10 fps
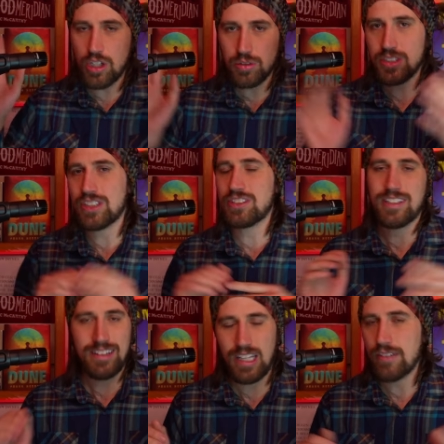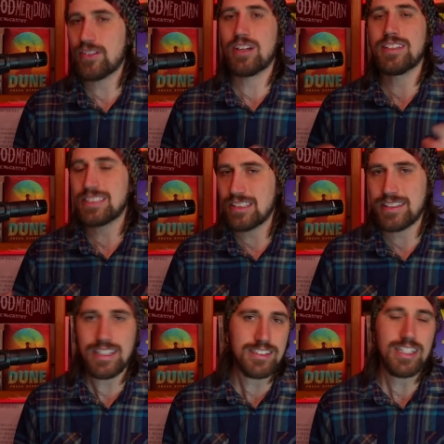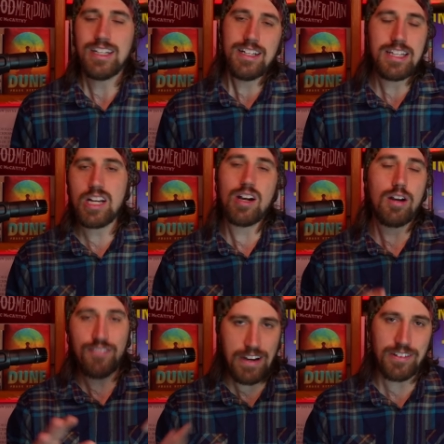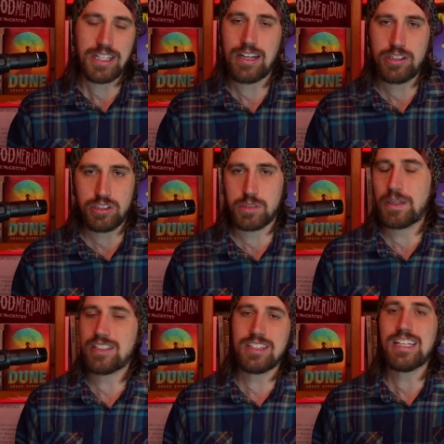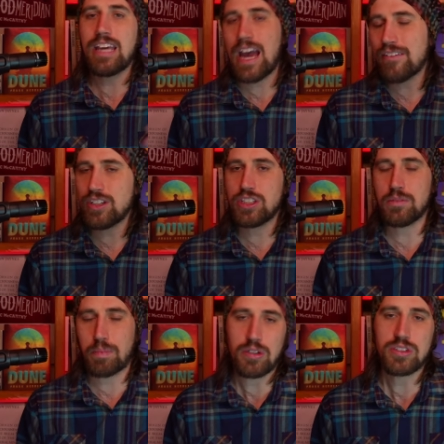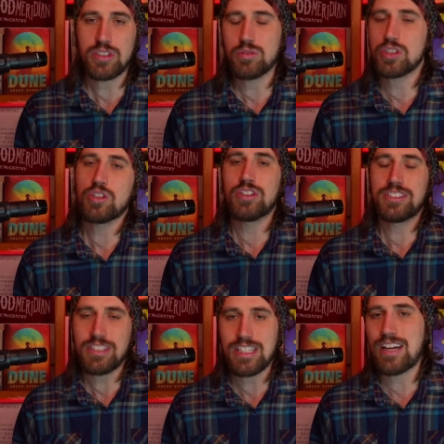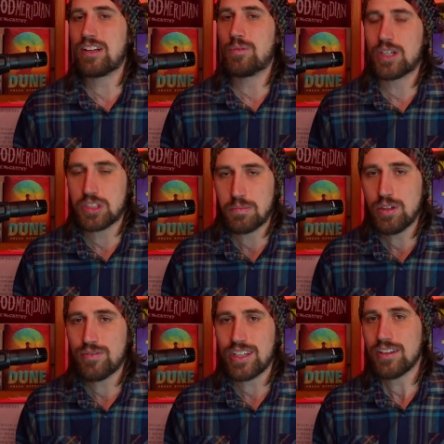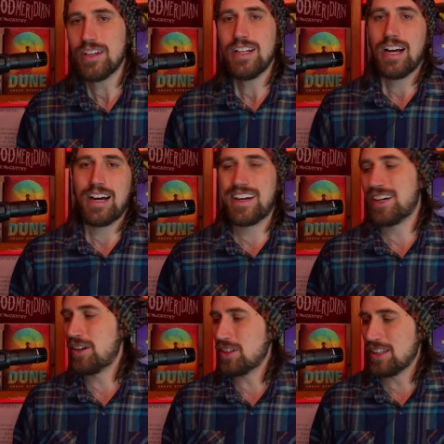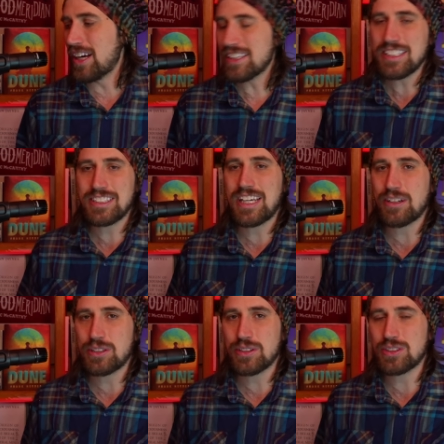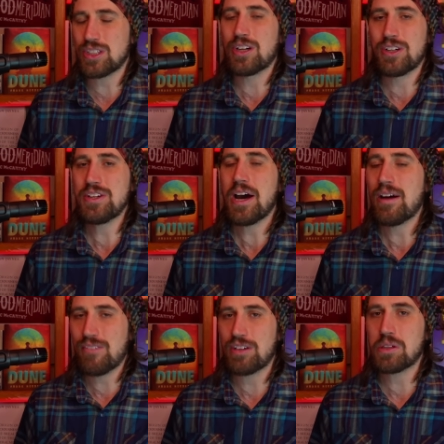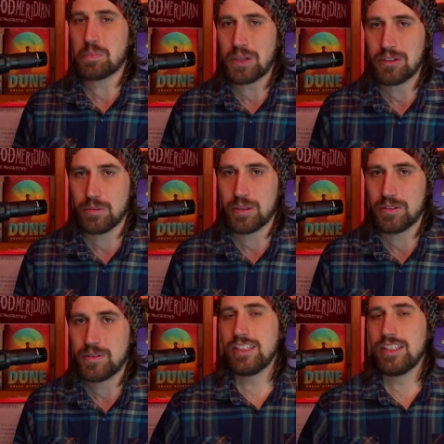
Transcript: gnosis and love and all these other things they are our favorite characters but to the average person who's going to sit down and watch a movie uh, a lot of these characters are not very appealable